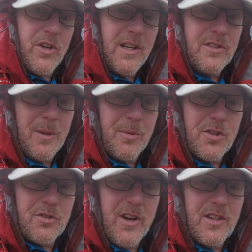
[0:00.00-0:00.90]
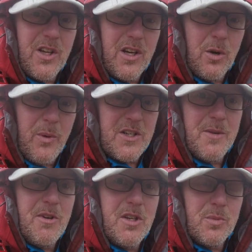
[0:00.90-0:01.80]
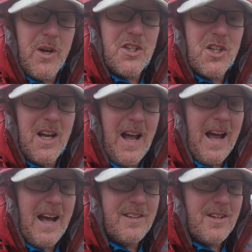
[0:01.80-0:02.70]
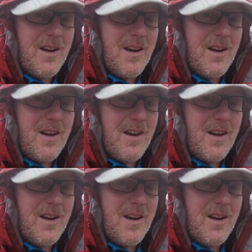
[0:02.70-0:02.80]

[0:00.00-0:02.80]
details up on the screen so you know which image is which and